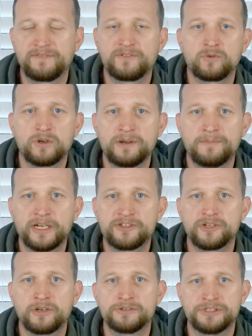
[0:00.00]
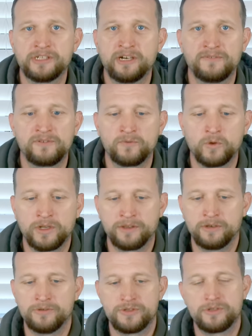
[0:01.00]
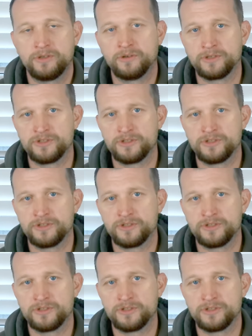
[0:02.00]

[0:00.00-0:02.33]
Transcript: have to worry about charging off of one of those. You